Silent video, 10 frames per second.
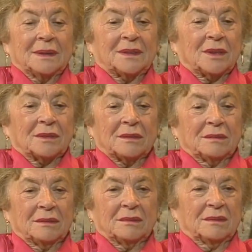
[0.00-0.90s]
So
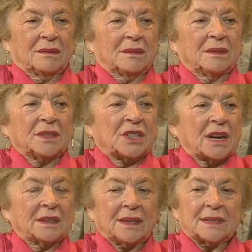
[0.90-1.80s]
the
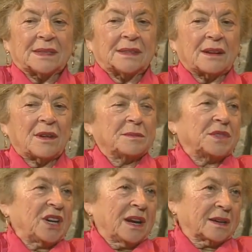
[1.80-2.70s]
gendarmes, they come
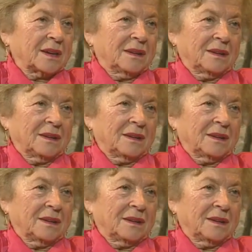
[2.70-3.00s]
check.